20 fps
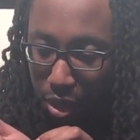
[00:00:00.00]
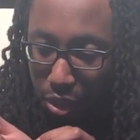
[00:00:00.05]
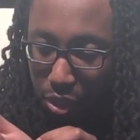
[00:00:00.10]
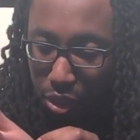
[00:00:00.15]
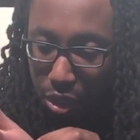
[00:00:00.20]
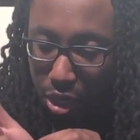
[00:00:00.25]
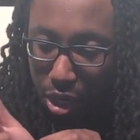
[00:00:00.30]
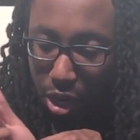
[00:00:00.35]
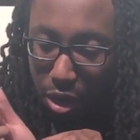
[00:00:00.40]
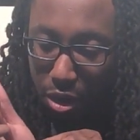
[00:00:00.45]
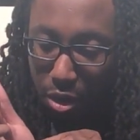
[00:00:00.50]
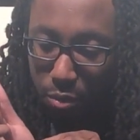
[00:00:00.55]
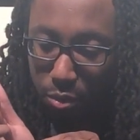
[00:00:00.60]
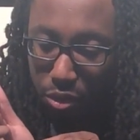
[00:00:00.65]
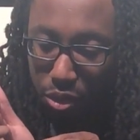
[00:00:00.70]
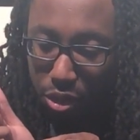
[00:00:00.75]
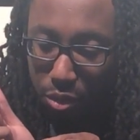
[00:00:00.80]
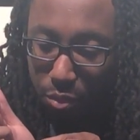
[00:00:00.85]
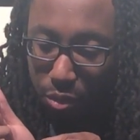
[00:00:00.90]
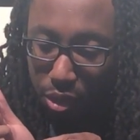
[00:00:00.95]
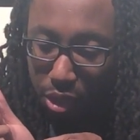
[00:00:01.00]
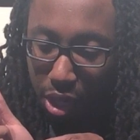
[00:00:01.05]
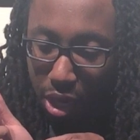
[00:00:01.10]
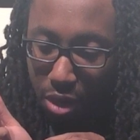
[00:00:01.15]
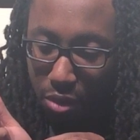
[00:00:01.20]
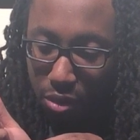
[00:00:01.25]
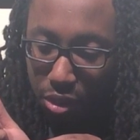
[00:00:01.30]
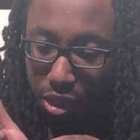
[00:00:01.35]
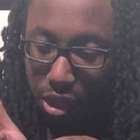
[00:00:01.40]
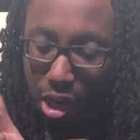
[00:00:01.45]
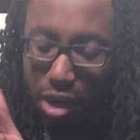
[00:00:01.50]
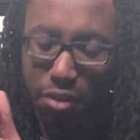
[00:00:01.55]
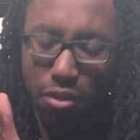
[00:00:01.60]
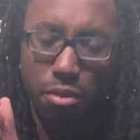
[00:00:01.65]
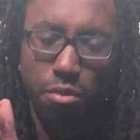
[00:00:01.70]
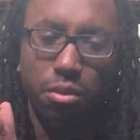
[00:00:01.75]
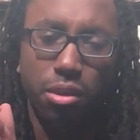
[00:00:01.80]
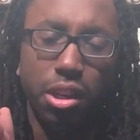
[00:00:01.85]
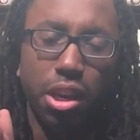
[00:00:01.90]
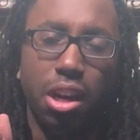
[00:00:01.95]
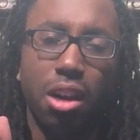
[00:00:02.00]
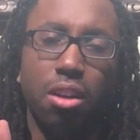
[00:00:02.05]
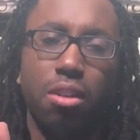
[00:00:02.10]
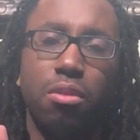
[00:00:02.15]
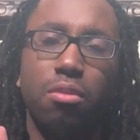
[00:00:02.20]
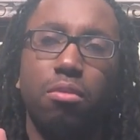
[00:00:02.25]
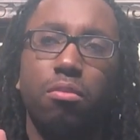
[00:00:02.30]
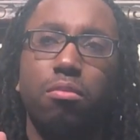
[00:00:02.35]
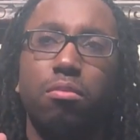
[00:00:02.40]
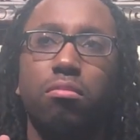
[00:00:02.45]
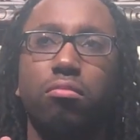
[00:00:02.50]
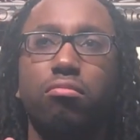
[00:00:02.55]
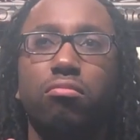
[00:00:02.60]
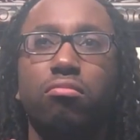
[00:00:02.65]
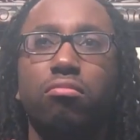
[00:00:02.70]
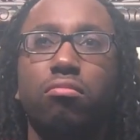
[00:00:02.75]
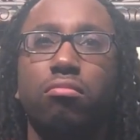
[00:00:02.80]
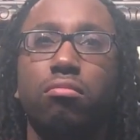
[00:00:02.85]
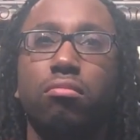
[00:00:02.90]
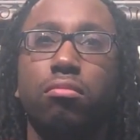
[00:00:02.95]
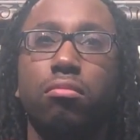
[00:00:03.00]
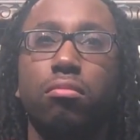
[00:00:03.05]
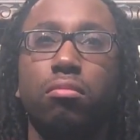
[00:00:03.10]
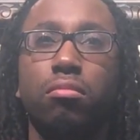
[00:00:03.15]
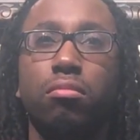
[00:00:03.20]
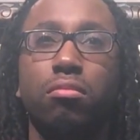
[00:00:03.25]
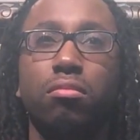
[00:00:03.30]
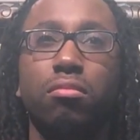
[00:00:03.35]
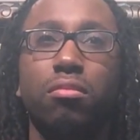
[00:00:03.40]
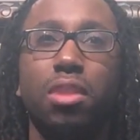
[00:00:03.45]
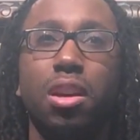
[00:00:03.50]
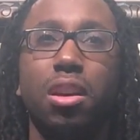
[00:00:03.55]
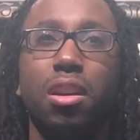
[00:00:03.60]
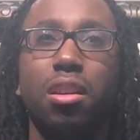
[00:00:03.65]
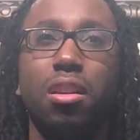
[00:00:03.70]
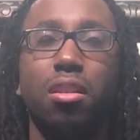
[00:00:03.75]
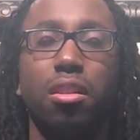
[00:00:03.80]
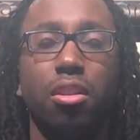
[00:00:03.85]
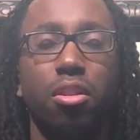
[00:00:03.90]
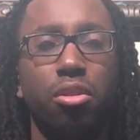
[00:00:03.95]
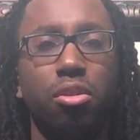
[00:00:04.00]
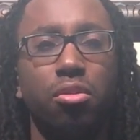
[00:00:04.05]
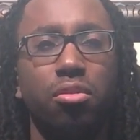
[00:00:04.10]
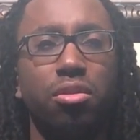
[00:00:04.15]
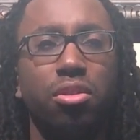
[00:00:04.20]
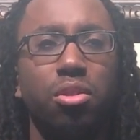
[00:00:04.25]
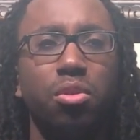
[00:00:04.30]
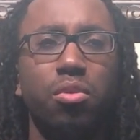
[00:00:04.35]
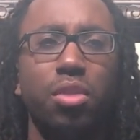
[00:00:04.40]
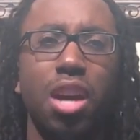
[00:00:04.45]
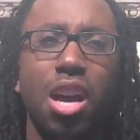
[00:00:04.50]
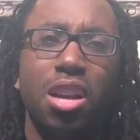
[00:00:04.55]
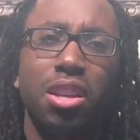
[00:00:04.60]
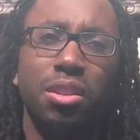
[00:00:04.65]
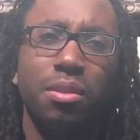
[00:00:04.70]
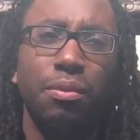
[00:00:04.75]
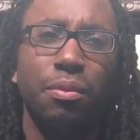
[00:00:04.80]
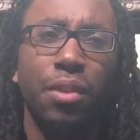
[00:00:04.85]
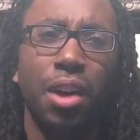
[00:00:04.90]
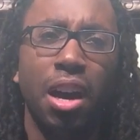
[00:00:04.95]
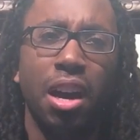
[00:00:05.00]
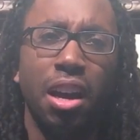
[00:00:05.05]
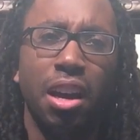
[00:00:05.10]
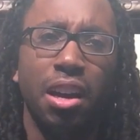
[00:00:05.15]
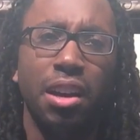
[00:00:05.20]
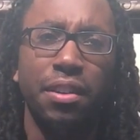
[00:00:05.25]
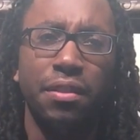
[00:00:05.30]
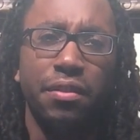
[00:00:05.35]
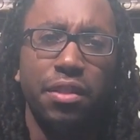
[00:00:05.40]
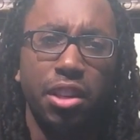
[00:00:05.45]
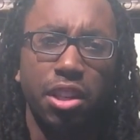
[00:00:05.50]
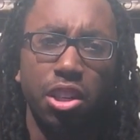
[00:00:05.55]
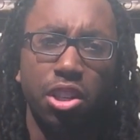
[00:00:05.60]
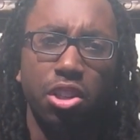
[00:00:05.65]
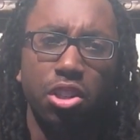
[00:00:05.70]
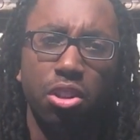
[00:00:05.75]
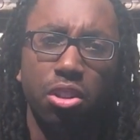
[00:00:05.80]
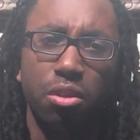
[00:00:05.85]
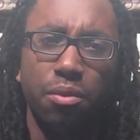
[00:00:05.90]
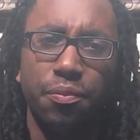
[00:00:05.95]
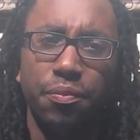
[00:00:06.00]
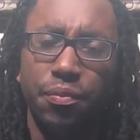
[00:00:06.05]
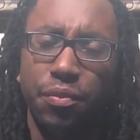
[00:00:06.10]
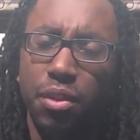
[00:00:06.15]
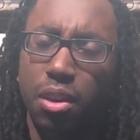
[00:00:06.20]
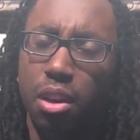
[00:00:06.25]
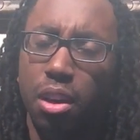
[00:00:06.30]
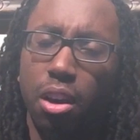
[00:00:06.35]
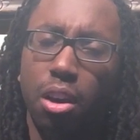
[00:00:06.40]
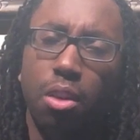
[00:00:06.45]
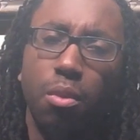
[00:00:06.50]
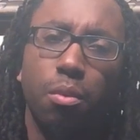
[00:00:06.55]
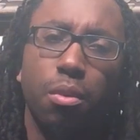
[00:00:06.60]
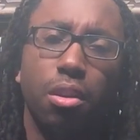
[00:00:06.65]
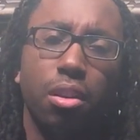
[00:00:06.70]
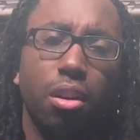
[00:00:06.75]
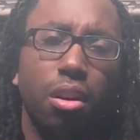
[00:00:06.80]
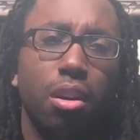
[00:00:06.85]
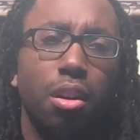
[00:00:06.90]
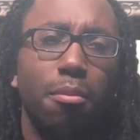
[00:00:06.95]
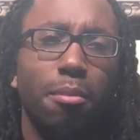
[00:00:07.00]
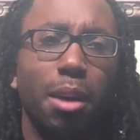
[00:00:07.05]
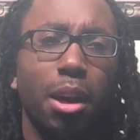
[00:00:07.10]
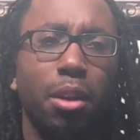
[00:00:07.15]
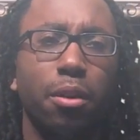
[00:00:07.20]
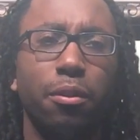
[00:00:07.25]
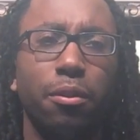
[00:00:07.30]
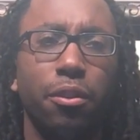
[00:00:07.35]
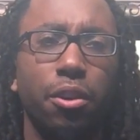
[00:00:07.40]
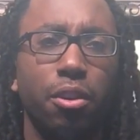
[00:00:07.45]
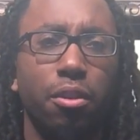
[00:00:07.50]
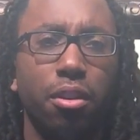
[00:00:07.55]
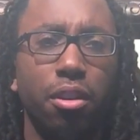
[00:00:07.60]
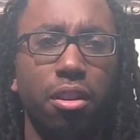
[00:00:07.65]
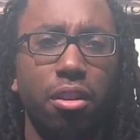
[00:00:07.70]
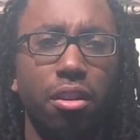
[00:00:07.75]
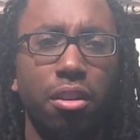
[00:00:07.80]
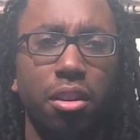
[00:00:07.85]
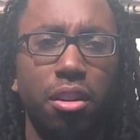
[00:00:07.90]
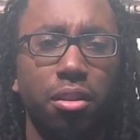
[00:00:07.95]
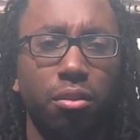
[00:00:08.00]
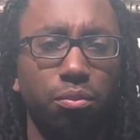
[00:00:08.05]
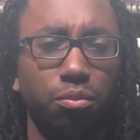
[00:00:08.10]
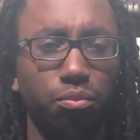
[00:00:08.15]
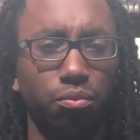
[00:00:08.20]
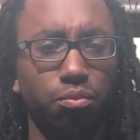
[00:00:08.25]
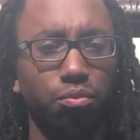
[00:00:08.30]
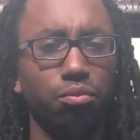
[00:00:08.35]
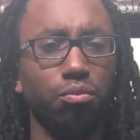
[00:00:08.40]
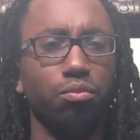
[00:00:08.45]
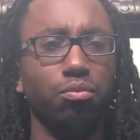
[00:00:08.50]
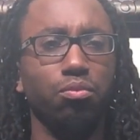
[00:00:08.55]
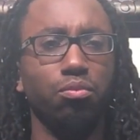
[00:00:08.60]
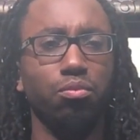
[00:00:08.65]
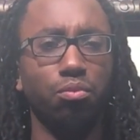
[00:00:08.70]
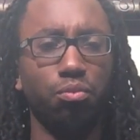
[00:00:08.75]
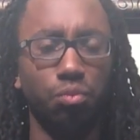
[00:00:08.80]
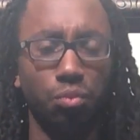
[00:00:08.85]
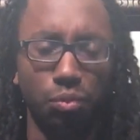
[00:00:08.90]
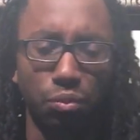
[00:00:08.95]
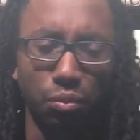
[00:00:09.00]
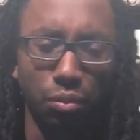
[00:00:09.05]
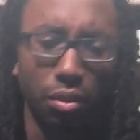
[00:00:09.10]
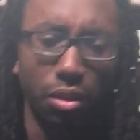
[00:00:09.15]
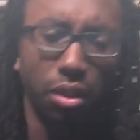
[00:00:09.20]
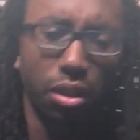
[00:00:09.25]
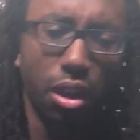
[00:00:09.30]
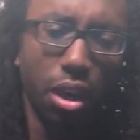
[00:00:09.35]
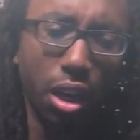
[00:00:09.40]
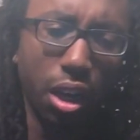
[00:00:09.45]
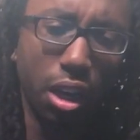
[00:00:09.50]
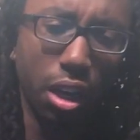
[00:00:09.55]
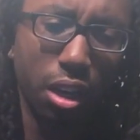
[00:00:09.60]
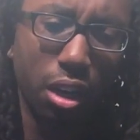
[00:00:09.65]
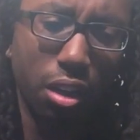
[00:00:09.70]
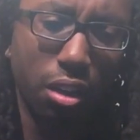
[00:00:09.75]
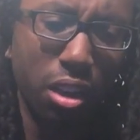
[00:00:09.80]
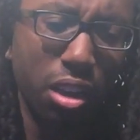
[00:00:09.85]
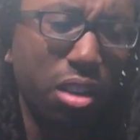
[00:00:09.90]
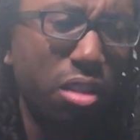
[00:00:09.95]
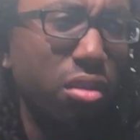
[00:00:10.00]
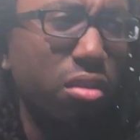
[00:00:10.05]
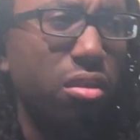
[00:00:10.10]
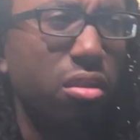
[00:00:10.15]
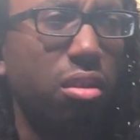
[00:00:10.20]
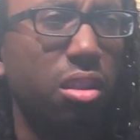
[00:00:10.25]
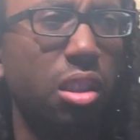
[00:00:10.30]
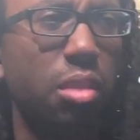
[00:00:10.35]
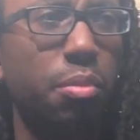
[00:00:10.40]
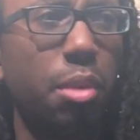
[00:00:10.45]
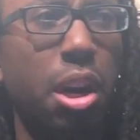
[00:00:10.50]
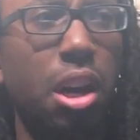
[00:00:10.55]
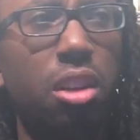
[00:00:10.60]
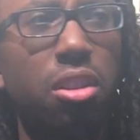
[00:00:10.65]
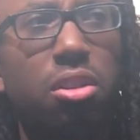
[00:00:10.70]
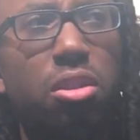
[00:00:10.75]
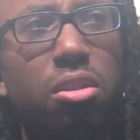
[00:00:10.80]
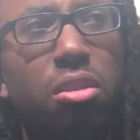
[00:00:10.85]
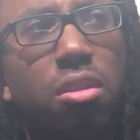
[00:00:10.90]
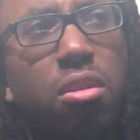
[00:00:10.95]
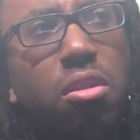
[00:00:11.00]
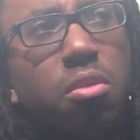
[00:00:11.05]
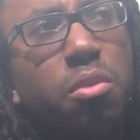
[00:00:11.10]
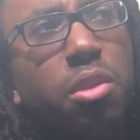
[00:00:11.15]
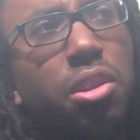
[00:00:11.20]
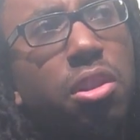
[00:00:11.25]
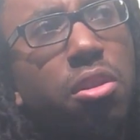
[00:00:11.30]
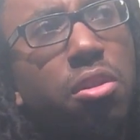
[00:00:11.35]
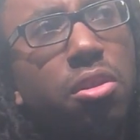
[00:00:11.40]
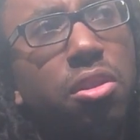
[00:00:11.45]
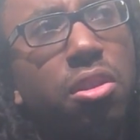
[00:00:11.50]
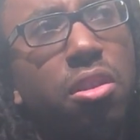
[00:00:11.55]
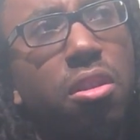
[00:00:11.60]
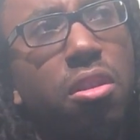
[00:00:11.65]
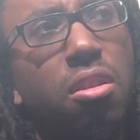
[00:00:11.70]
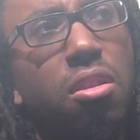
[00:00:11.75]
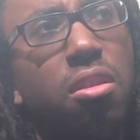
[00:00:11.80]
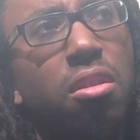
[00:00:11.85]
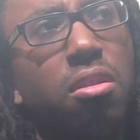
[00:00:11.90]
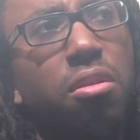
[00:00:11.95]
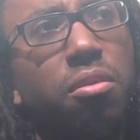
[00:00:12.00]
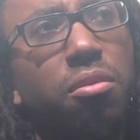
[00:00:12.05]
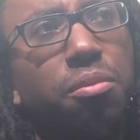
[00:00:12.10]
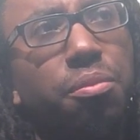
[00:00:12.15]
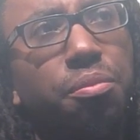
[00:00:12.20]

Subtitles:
Tierra when she was out. Tierra was out 2005-ish with Make Her Feel Good, and I think Sponsor was her song.